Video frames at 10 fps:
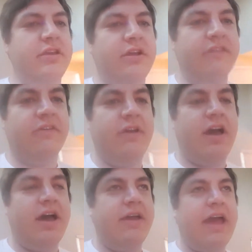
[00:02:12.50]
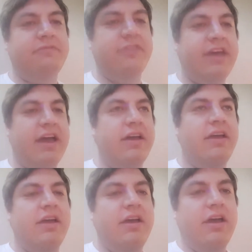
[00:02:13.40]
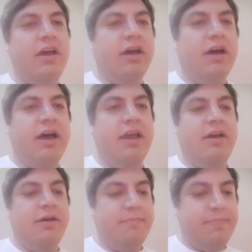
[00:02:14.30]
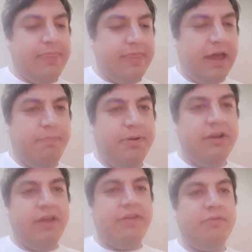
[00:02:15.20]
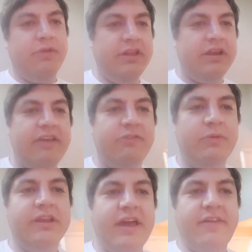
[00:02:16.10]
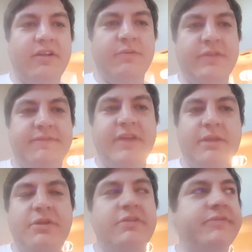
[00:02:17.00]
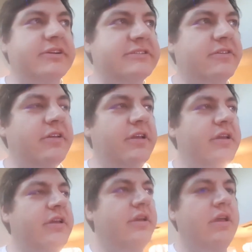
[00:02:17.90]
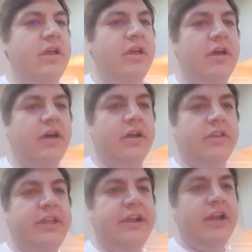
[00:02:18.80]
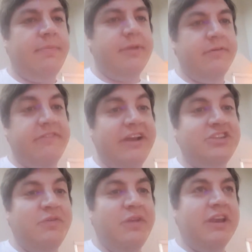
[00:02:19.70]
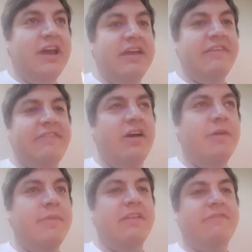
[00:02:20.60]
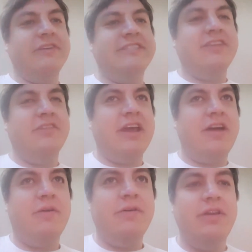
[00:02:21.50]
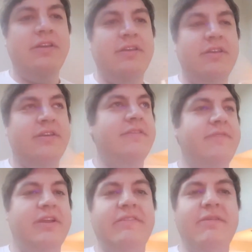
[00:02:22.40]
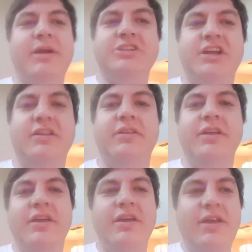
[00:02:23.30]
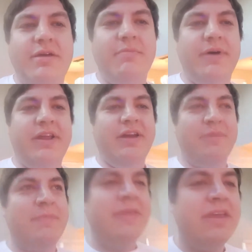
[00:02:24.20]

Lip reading: so I after that I put another really nice one together with a Phantom Universal, cleaned it up, and it was actually really nice. And it's for sale now. The video's on my channel, but